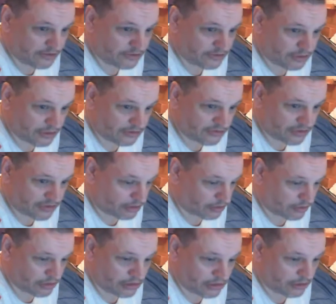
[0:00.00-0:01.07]
and suddenly,
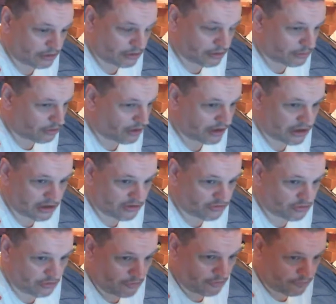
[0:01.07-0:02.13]
you know, you might catch
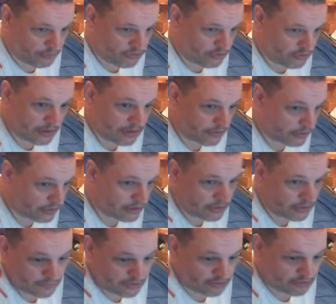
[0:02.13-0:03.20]
20,
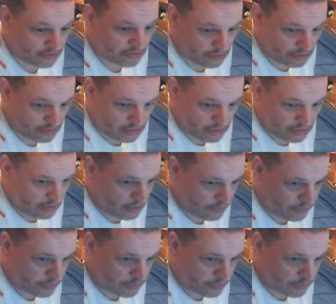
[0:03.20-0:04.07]
30 fish a few